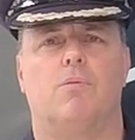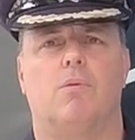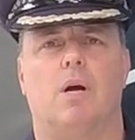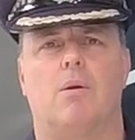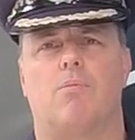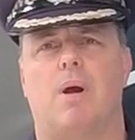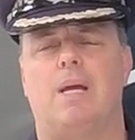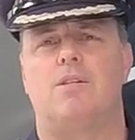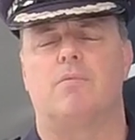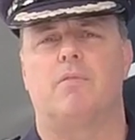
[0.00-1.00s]
for a
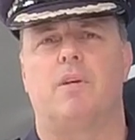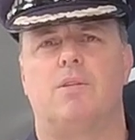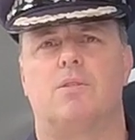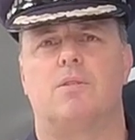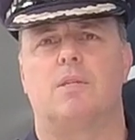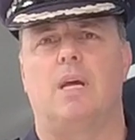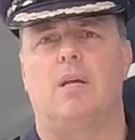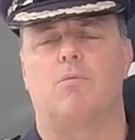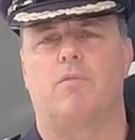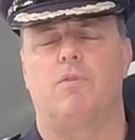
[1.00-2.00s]
range of offences
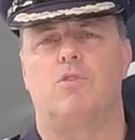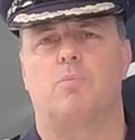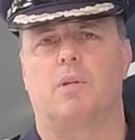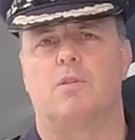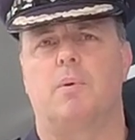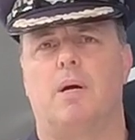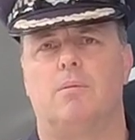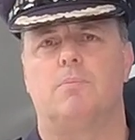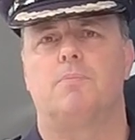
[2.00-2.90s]
and refused police bail.